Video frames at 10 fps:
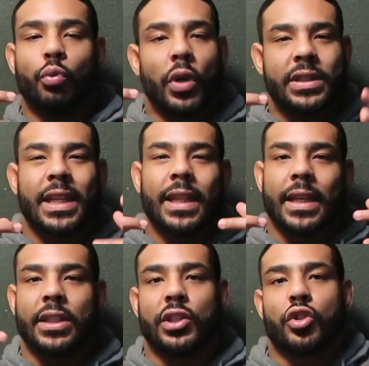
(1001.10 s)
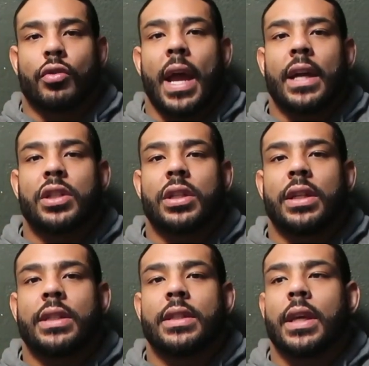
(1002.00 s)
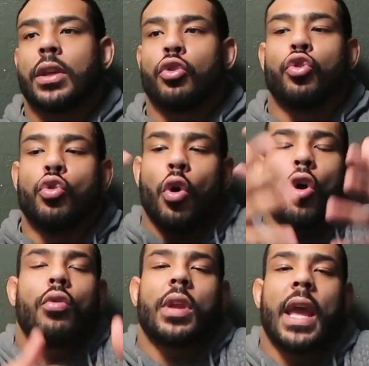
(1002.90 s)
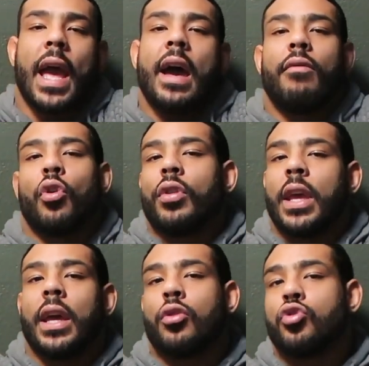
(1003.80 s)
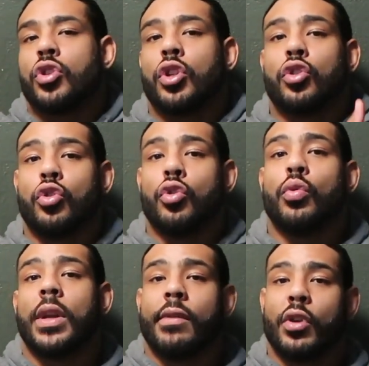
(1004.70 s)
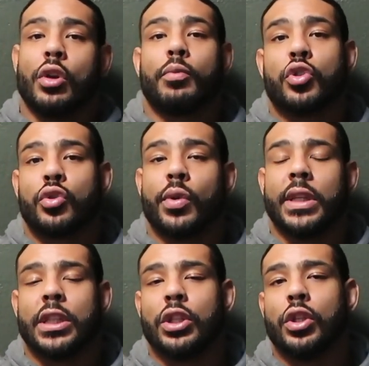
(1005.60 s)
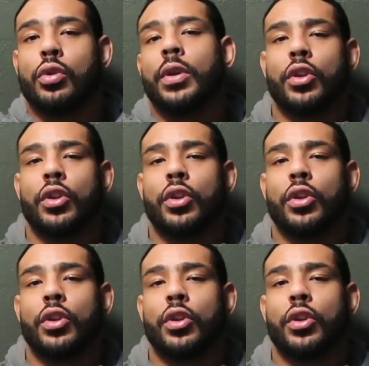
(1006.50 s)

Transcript: once again, like distraction. It's like you already have all the energy to do whatever you're pursuing to do,